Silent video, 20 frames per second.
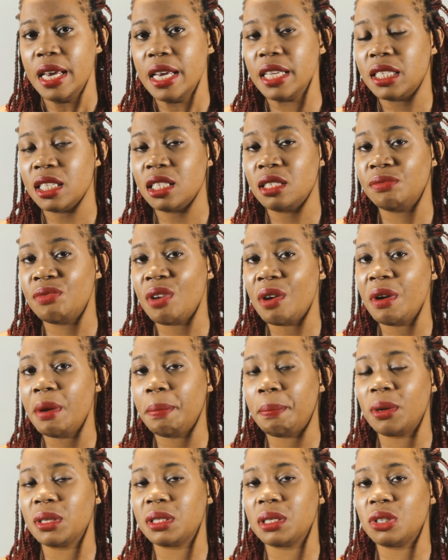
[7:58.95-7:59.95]
It is very
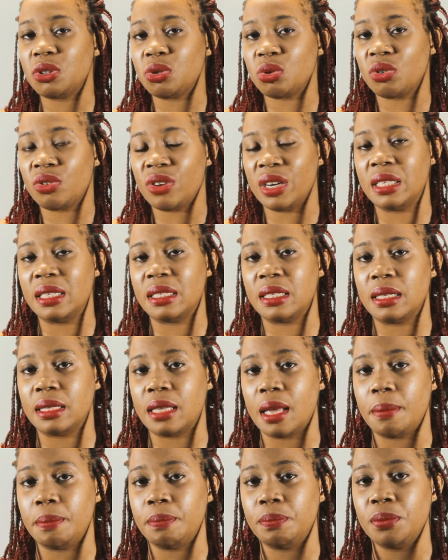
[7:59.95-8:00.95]
important to create it
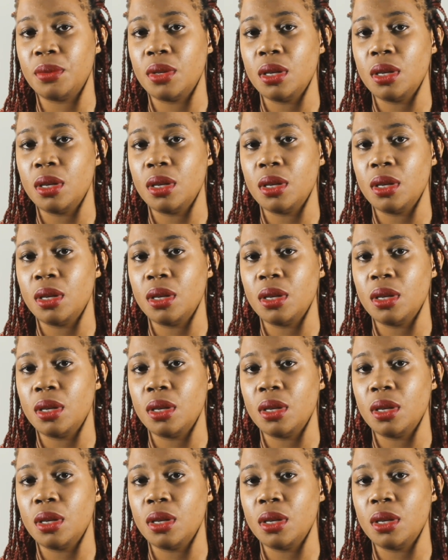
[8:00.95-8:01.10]
in them.